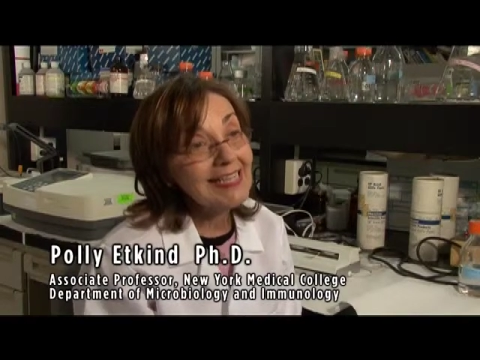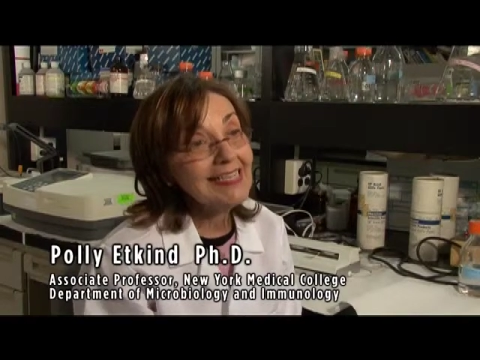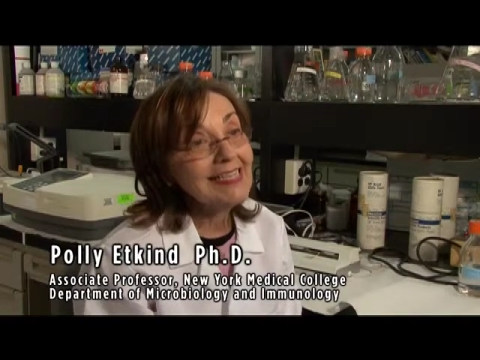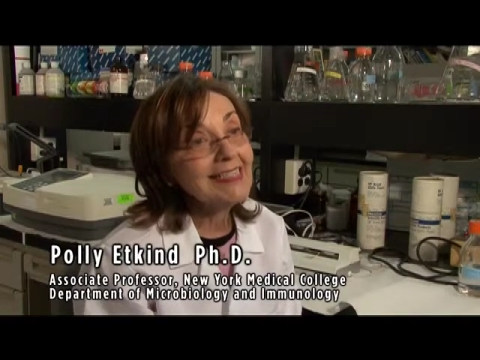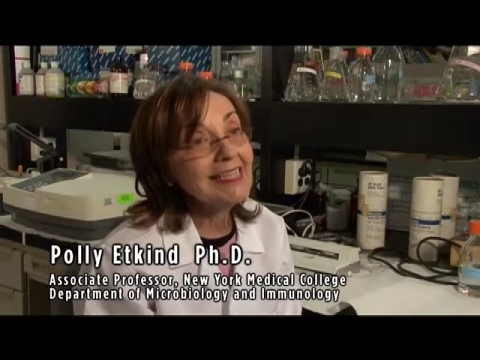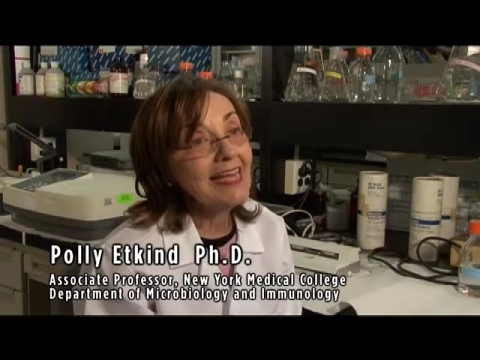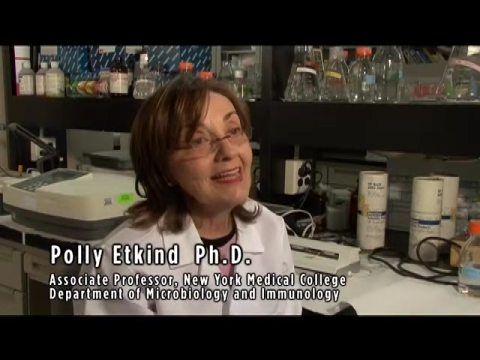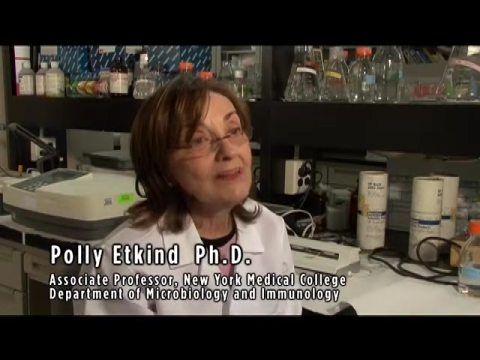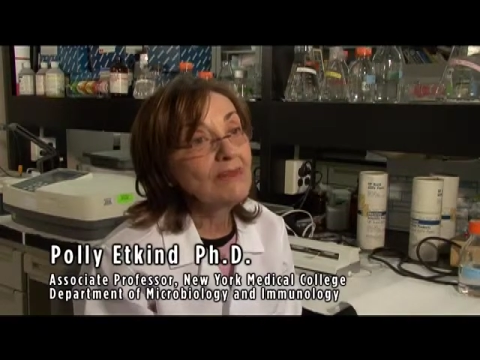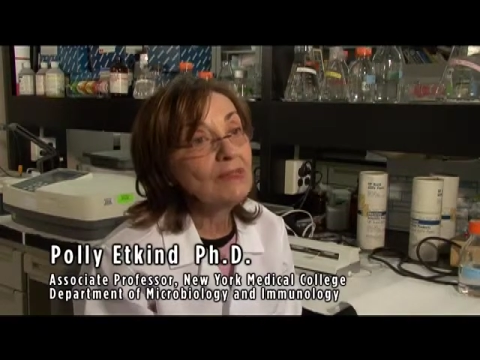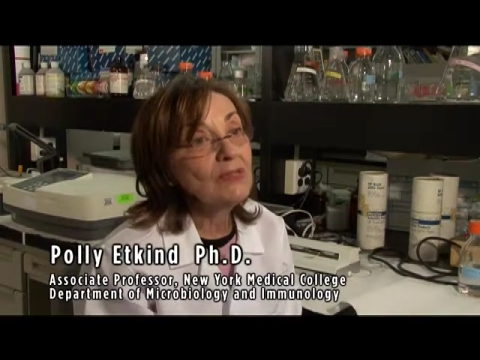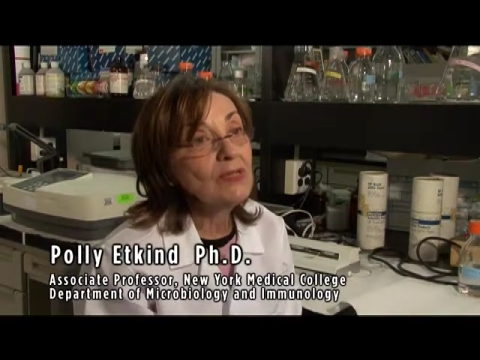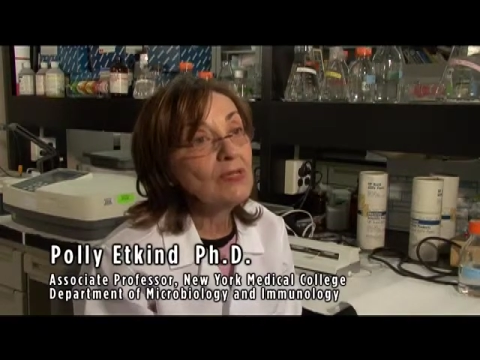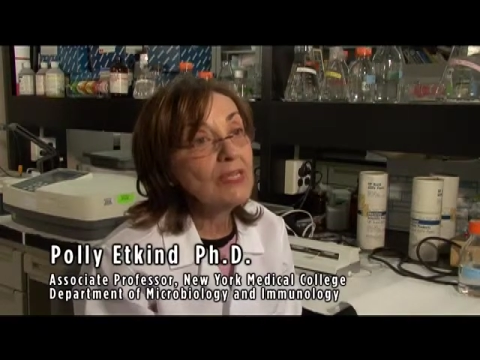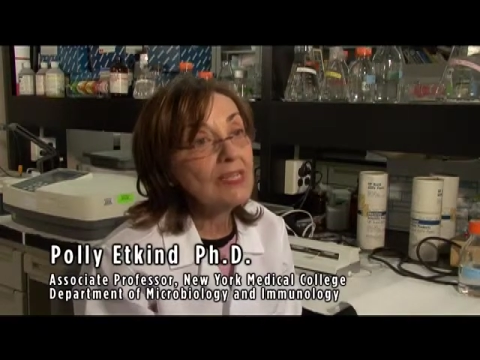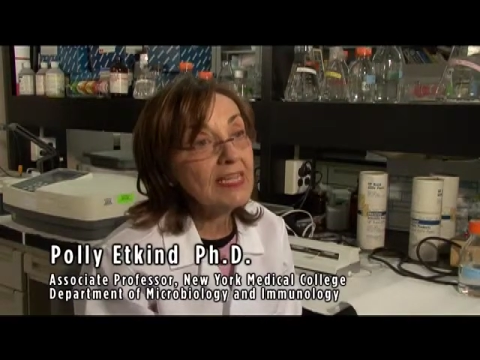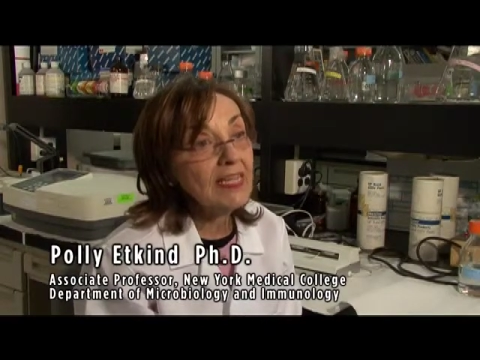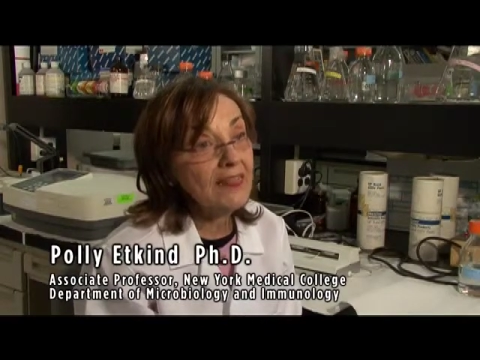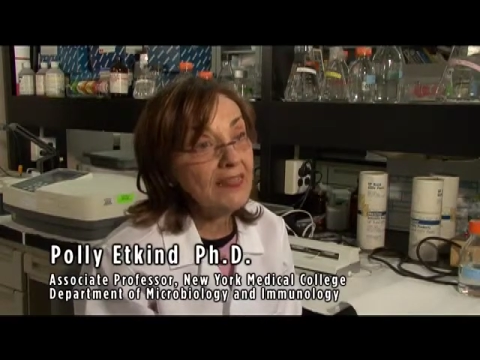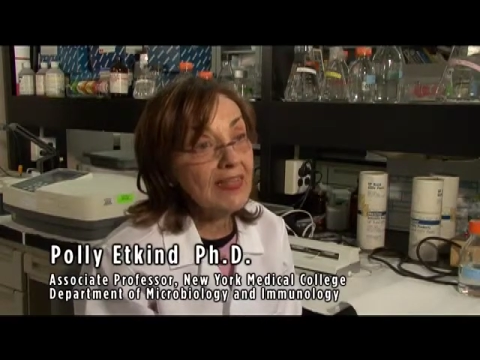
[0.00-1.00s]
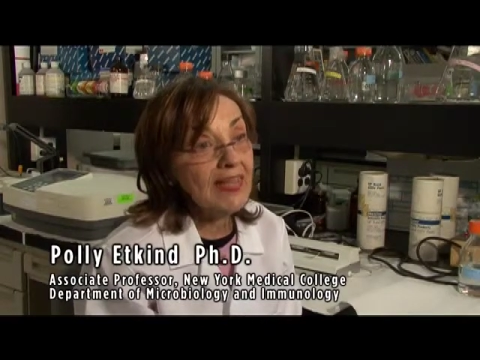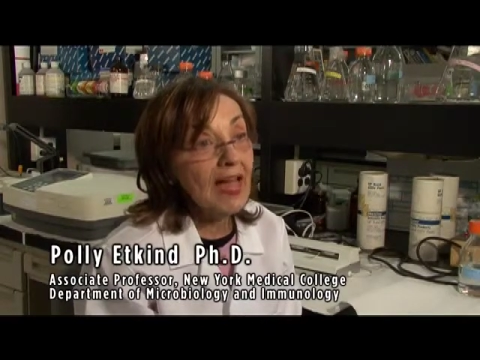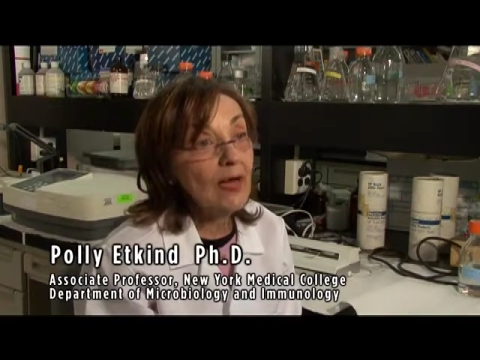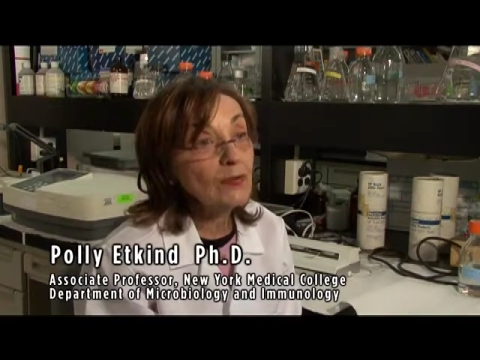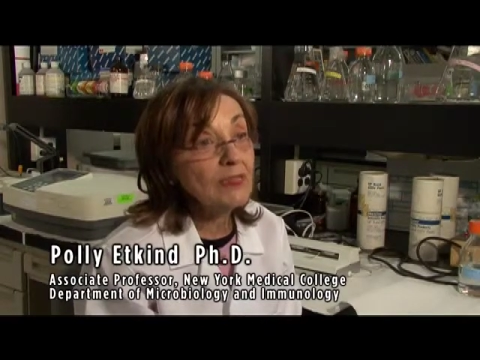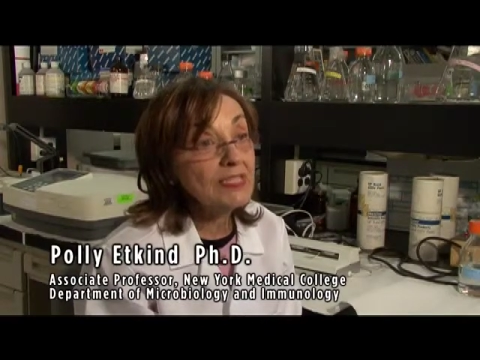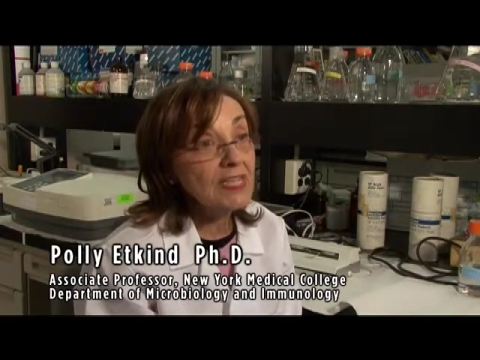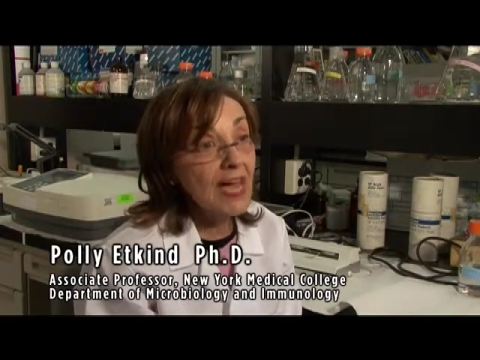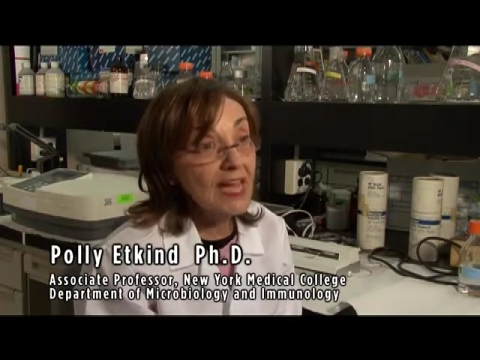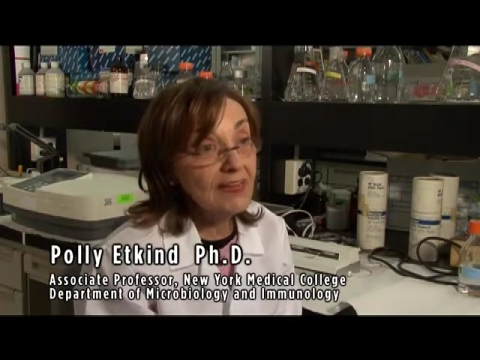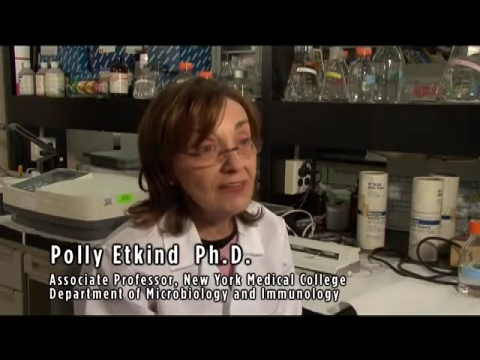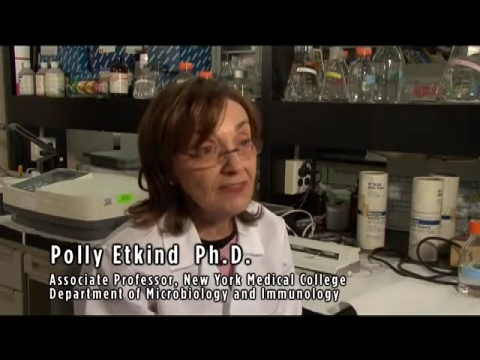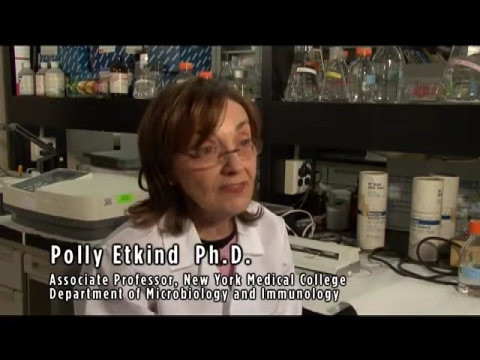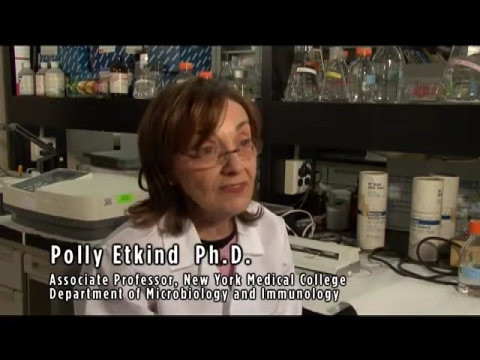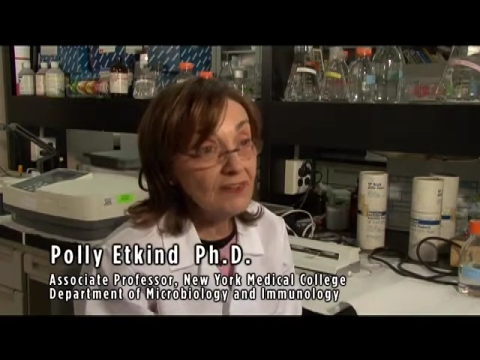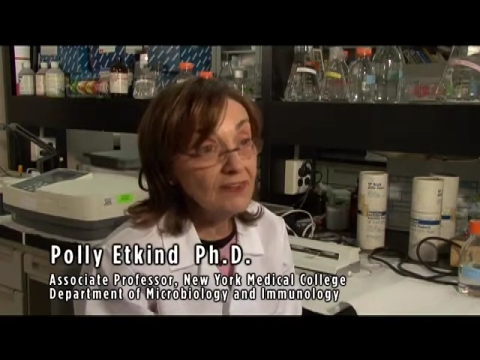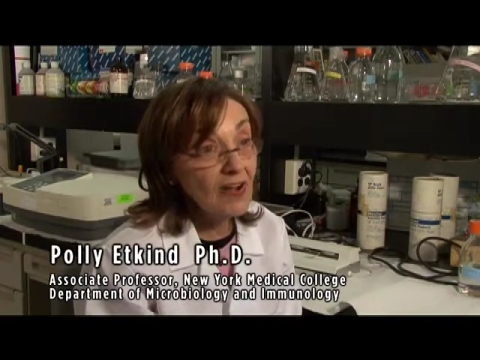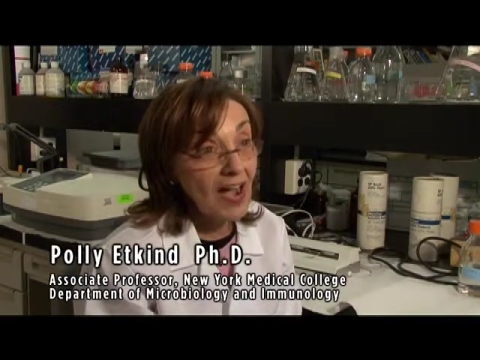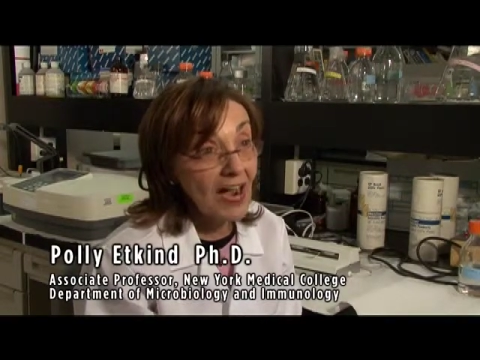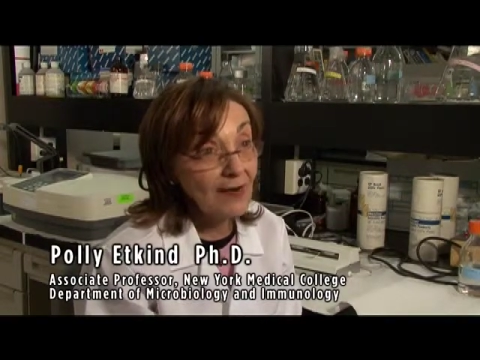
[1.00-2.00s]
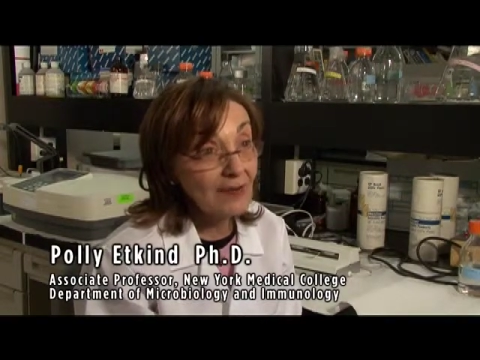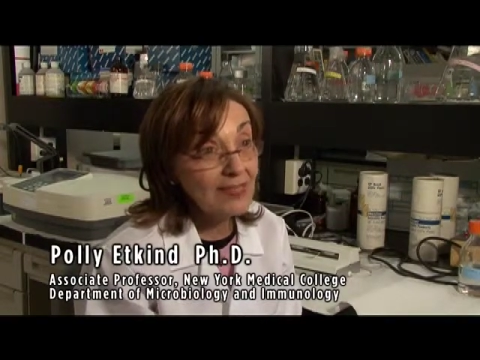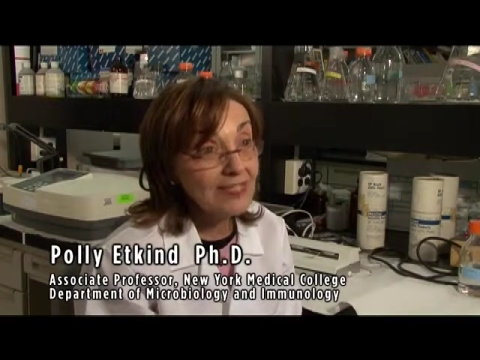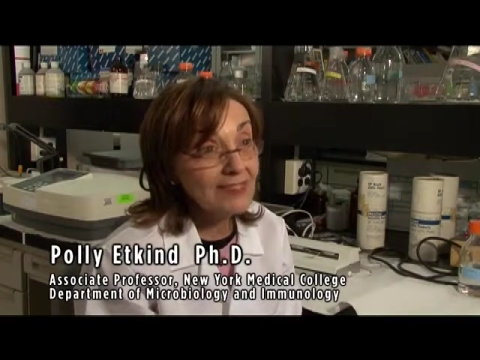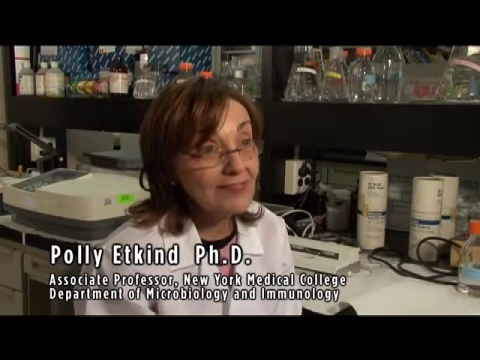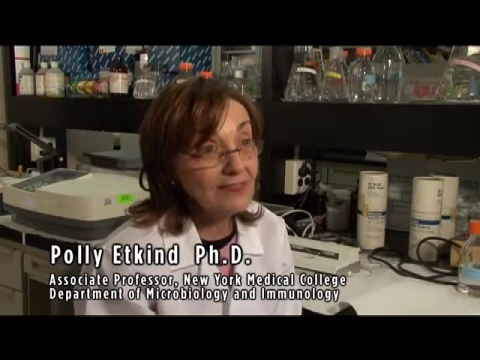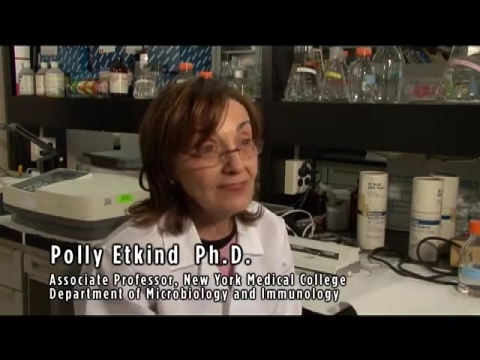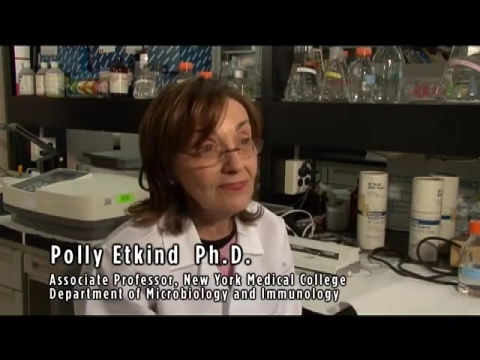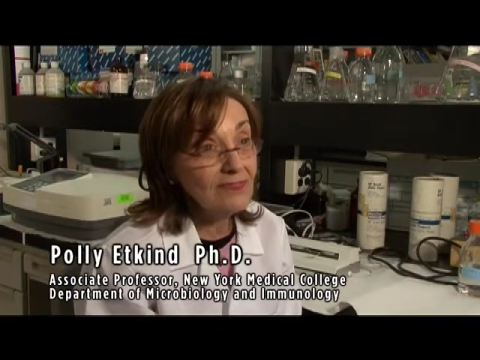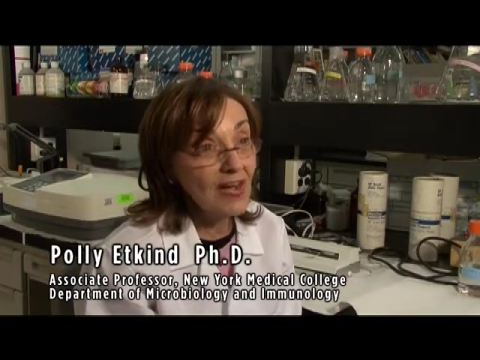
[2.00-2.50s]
is that if you look at the outside of the virus,